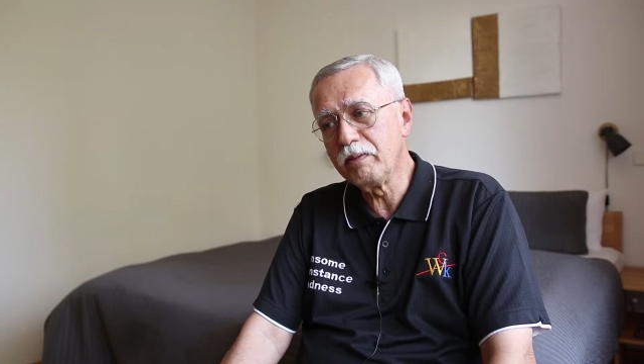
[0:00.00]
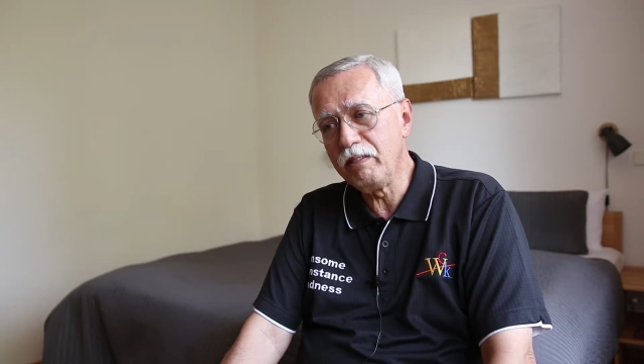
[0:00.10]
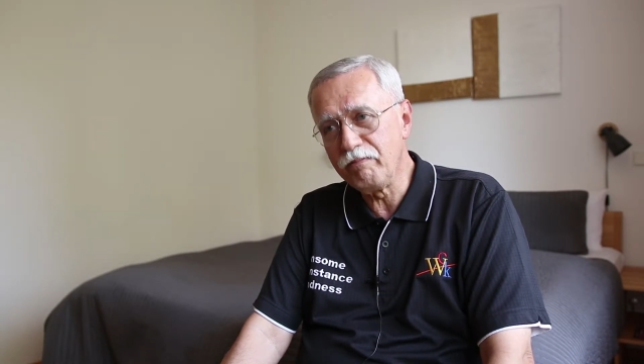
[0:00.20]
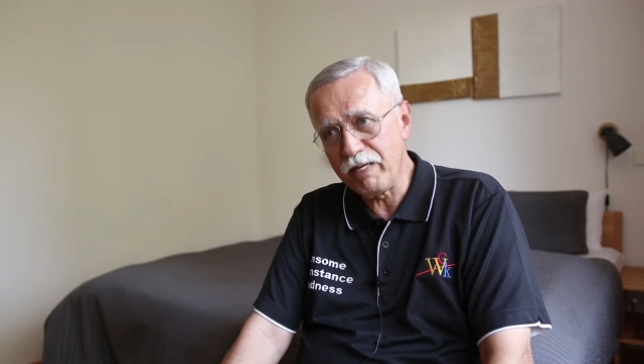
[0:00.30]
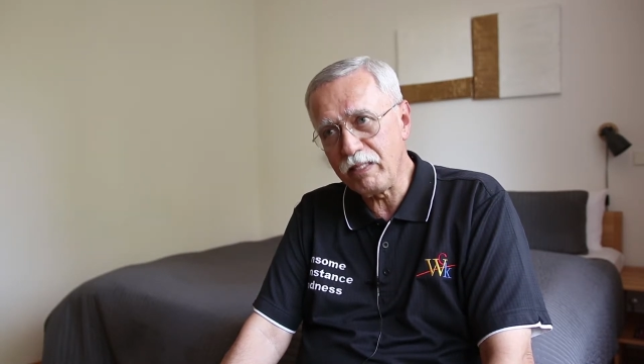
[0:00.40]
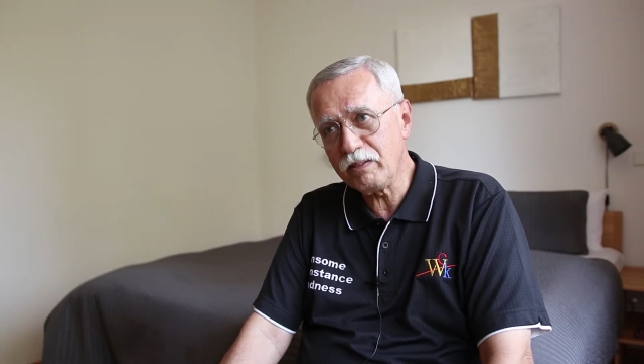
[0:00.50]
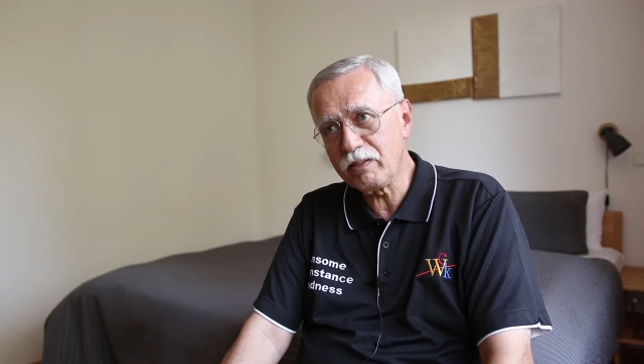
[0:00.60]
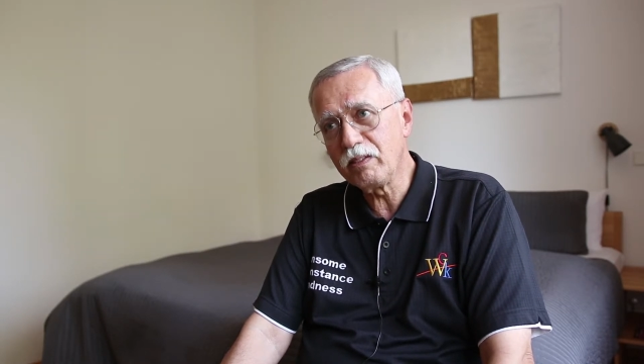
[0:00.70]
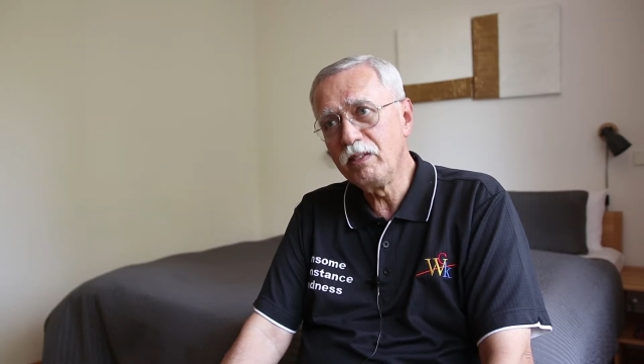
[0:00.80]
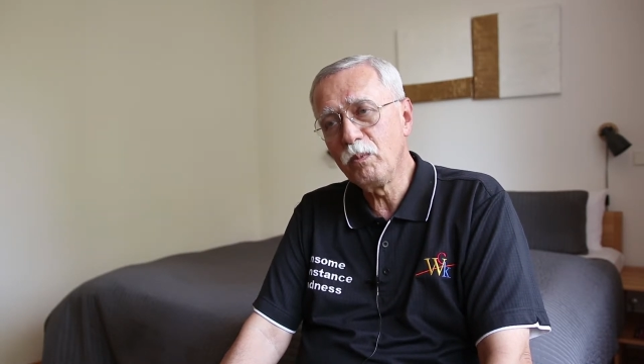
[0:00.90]

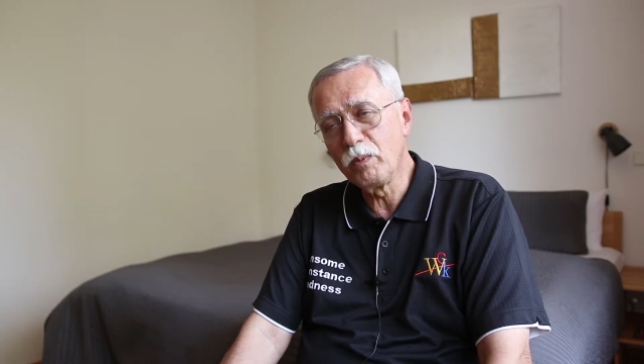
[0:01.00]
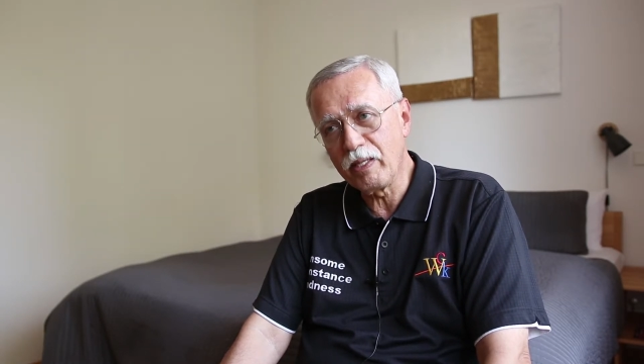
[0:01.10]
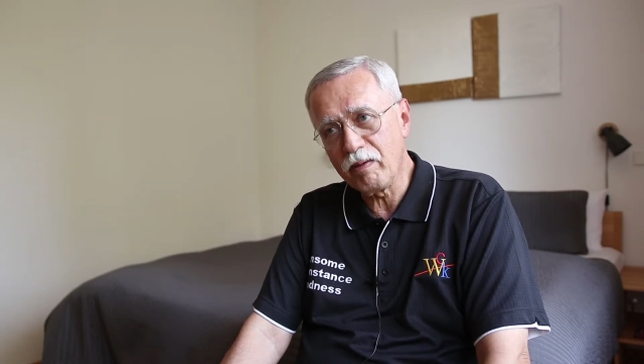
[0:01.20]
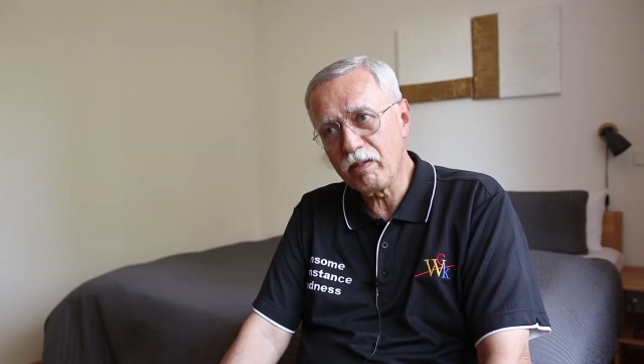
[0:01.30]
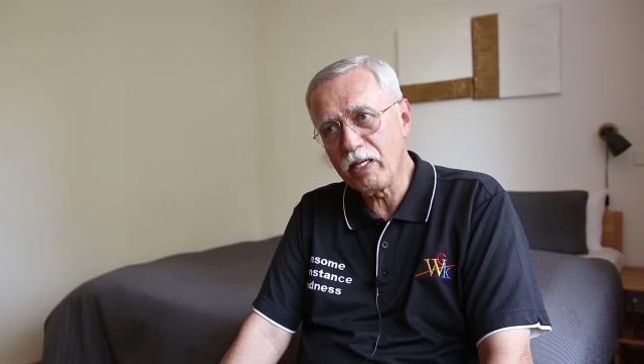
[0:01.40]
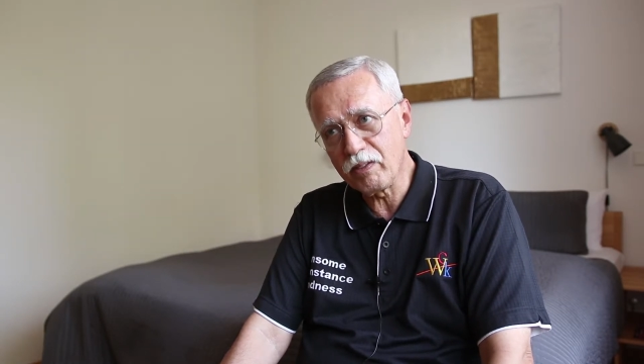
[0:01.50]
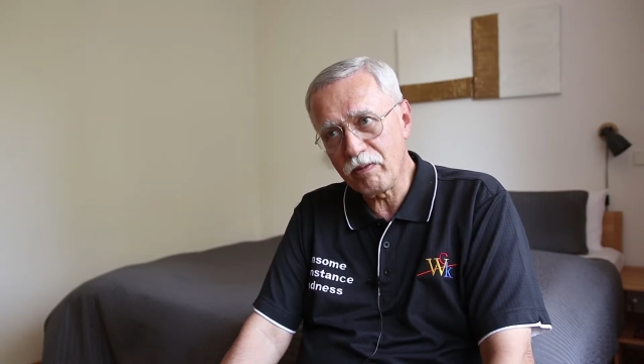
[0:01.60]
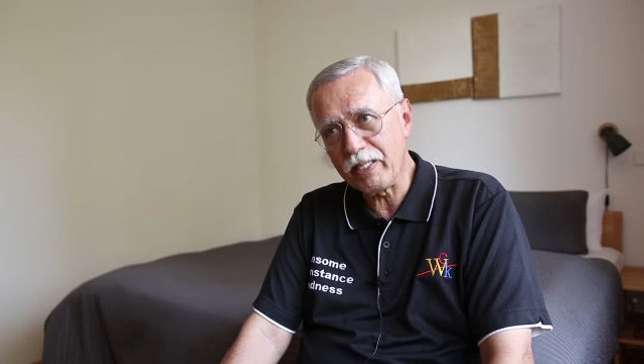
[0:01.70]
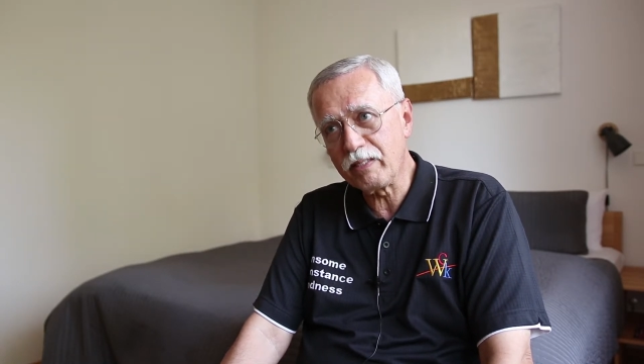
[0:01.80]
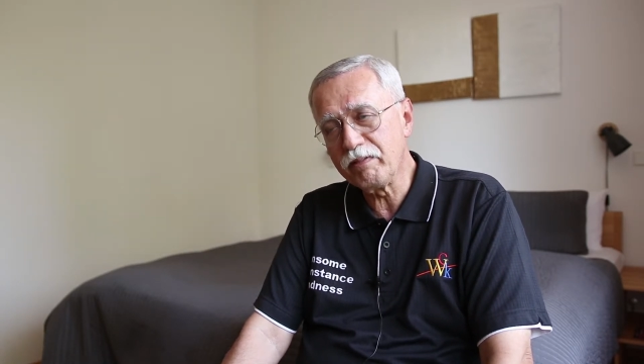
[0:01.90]
events with our other
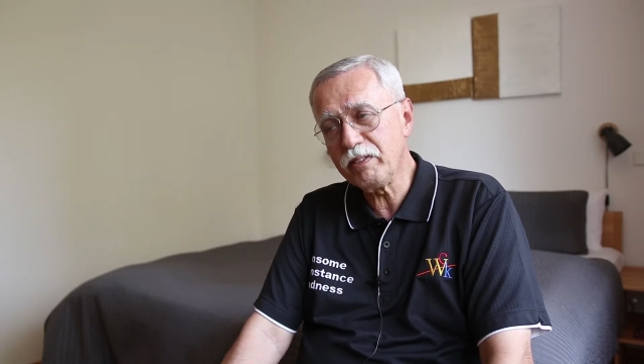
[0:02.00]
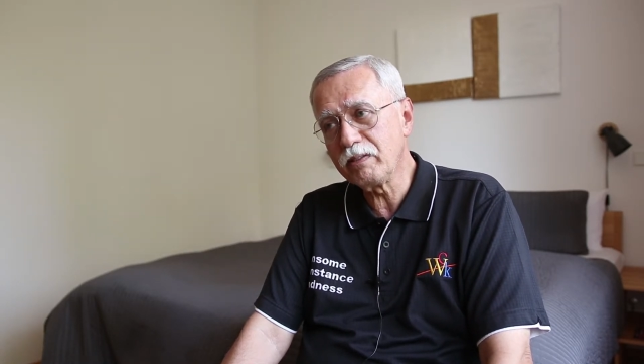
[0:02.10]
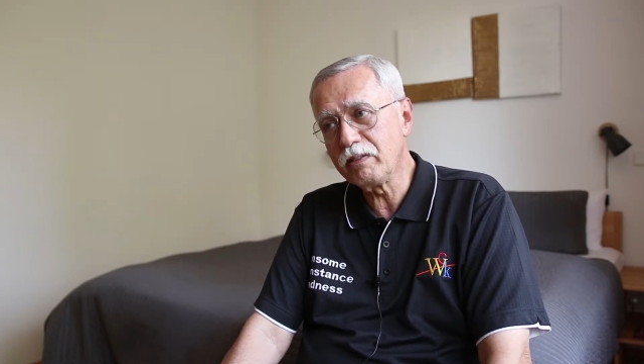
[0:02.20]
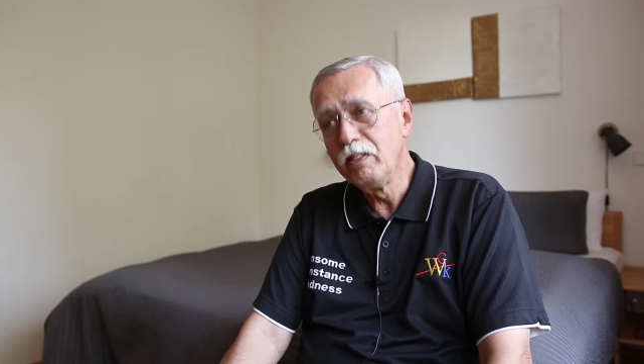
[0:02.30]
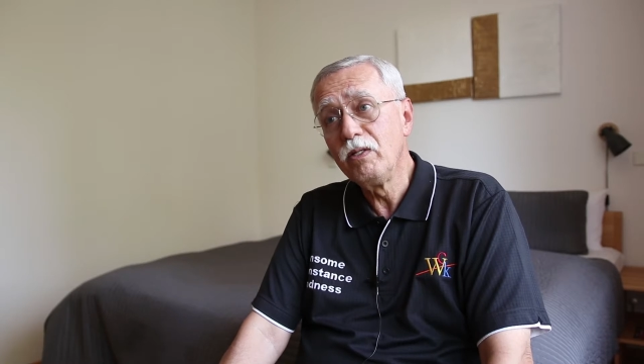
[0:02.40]
activists,